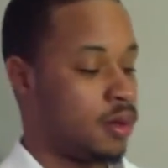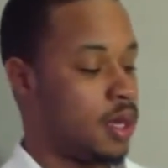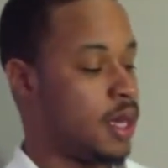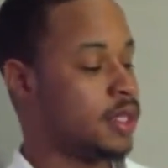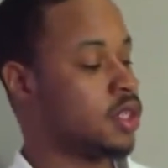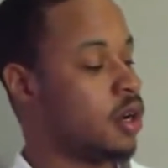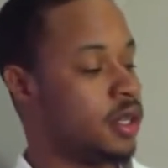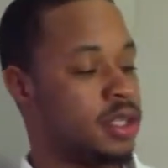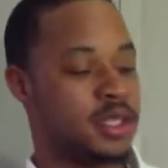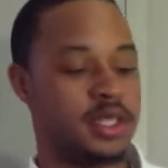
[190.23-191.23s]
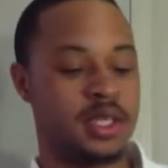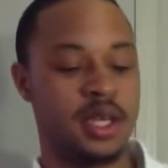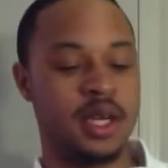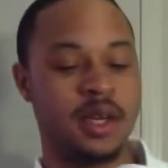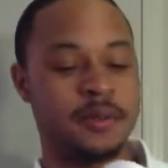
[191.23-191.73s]
And this
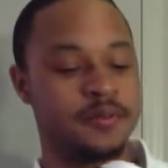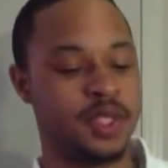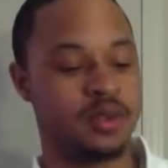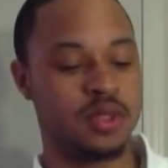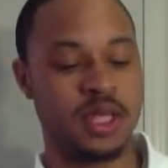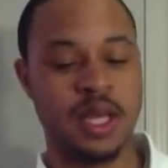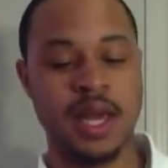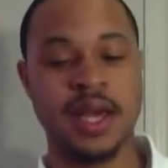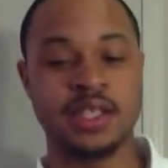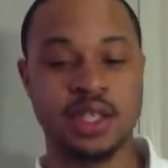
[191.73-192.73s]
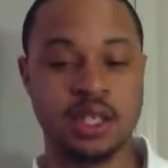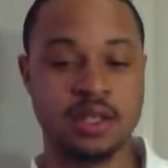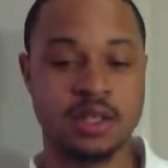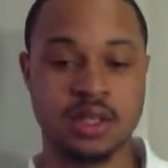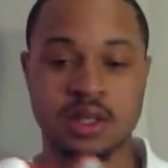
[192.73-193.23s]
was last
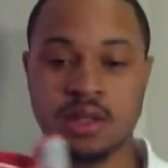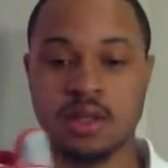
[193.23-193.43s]
year's